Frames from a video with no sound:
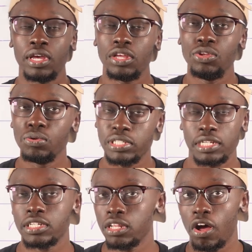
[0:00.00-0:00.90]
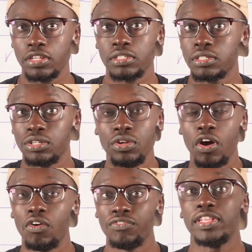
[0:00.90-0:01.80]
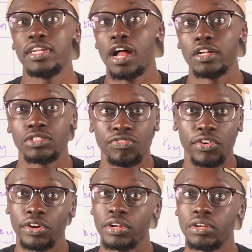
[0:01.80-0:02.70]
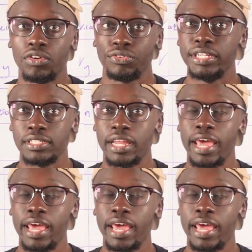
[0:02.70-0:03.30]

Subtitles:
you essentially lost, $50 for no reason.